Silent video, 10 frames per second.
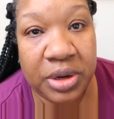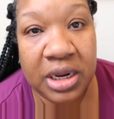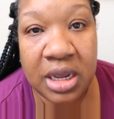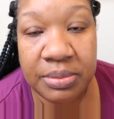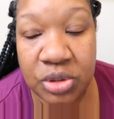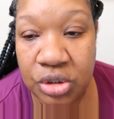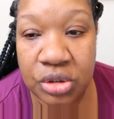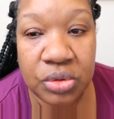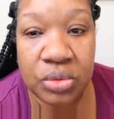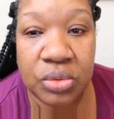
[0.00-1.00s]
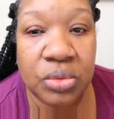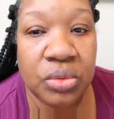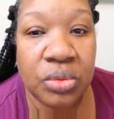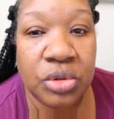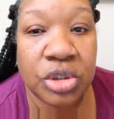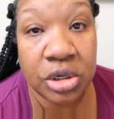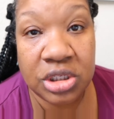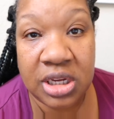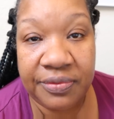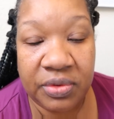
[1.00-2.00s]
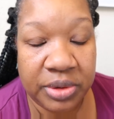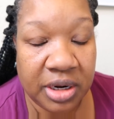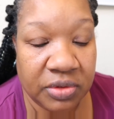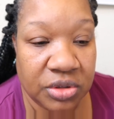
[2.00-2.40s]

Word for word: when it comes to church stuff and whatever.